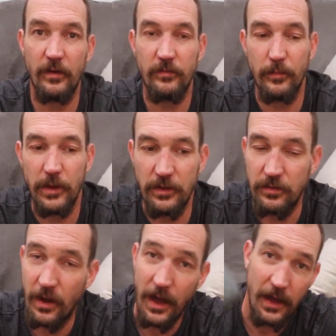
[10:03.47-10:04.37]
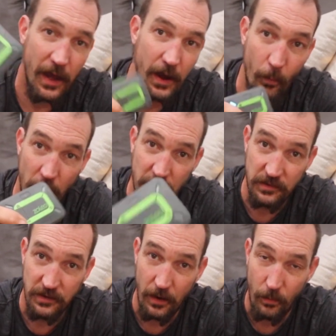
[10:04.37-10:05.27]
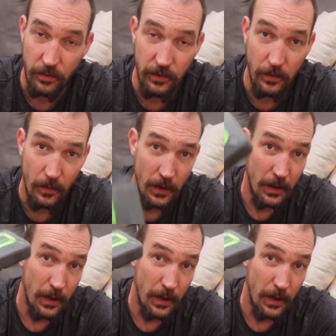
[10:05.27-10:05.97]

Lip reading: for me to try, and I wanted to share it with you